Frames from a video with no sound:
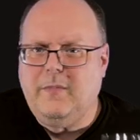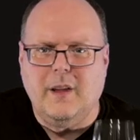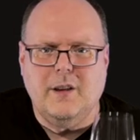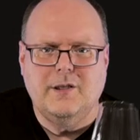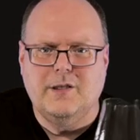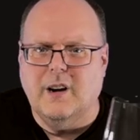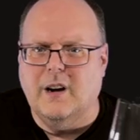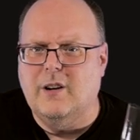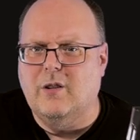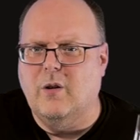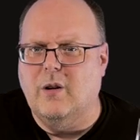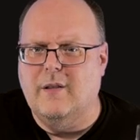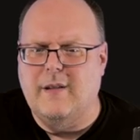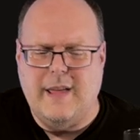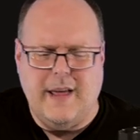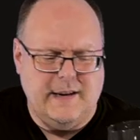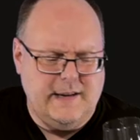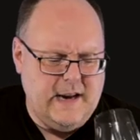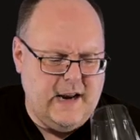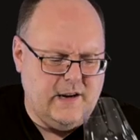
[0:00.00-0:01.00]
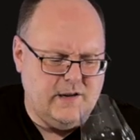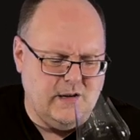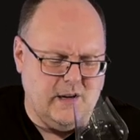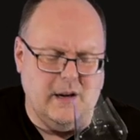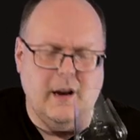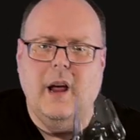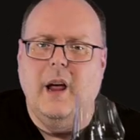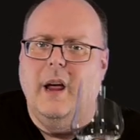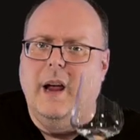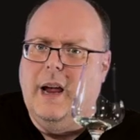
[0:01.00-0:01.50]
Sorry to go on that
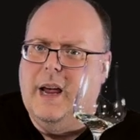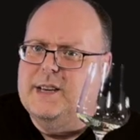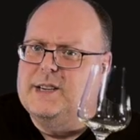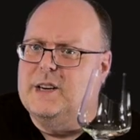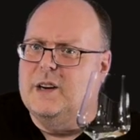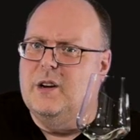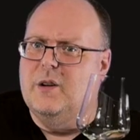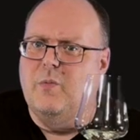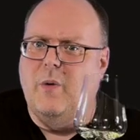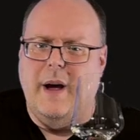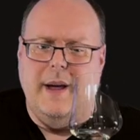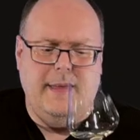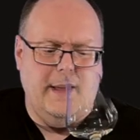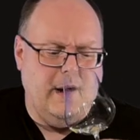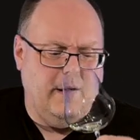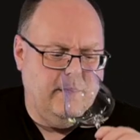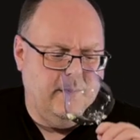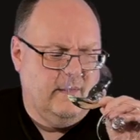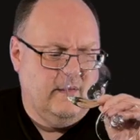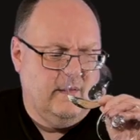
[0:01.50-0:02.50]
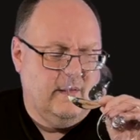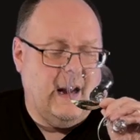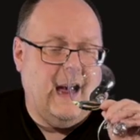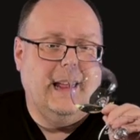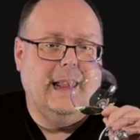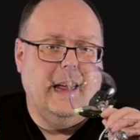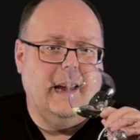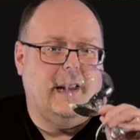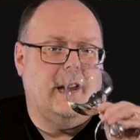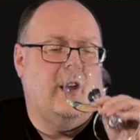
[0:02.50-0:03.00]
tangent. It's a good wine though. I
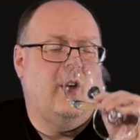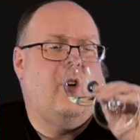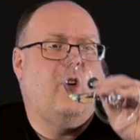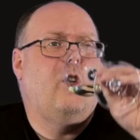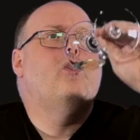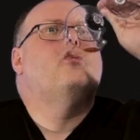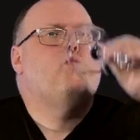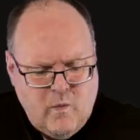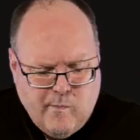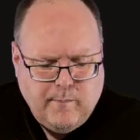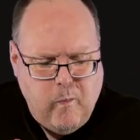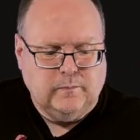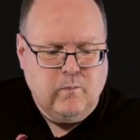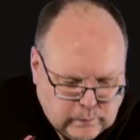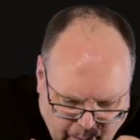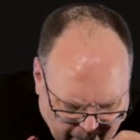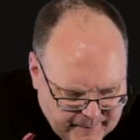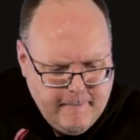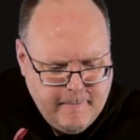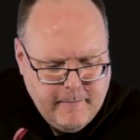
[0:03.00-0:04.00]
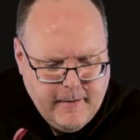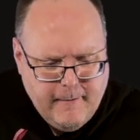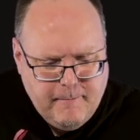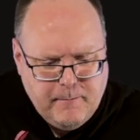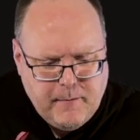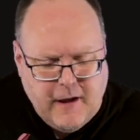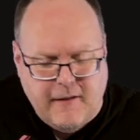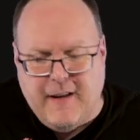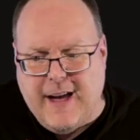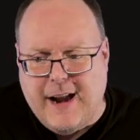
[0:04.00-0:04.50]
like it.
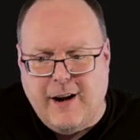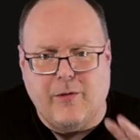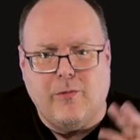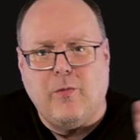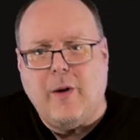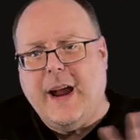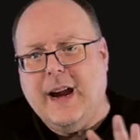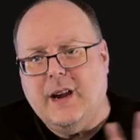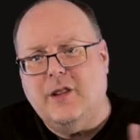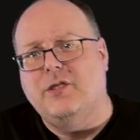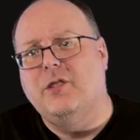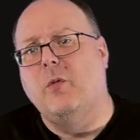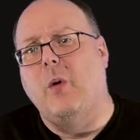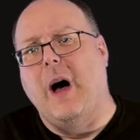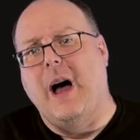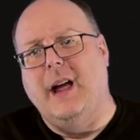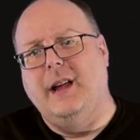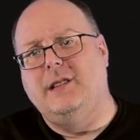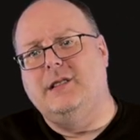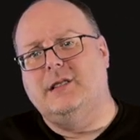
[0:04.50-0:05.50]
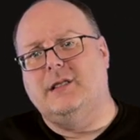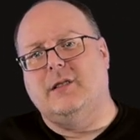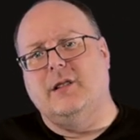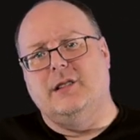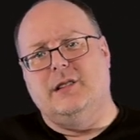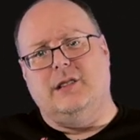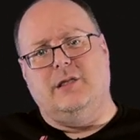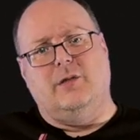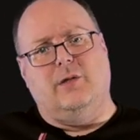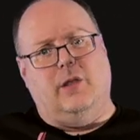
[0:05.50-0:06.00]
I've had to rank the wines
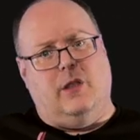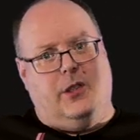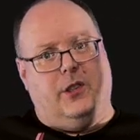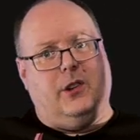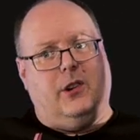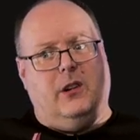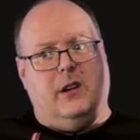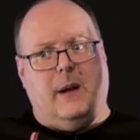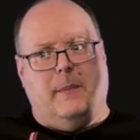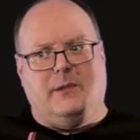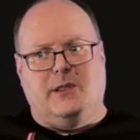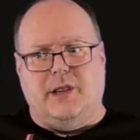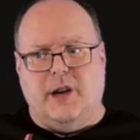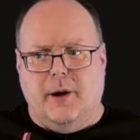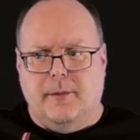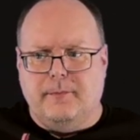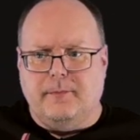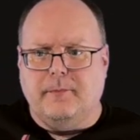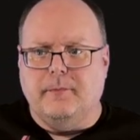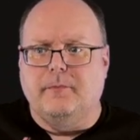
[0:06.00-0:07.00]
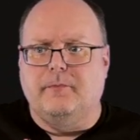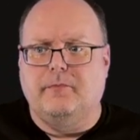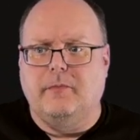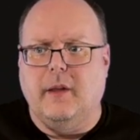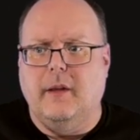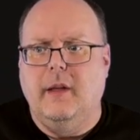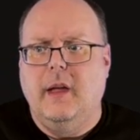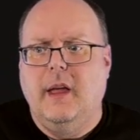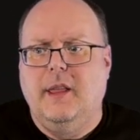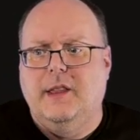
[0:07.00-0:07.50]
because this is the third episode.
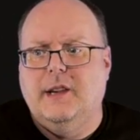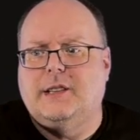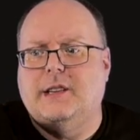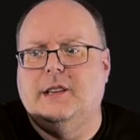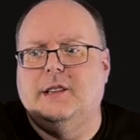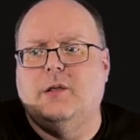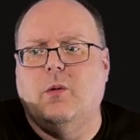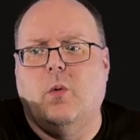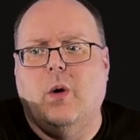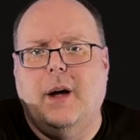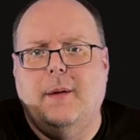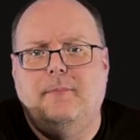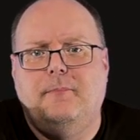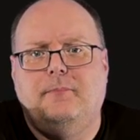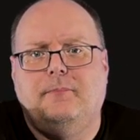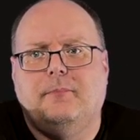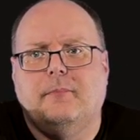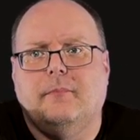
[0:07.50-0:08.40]
This is the one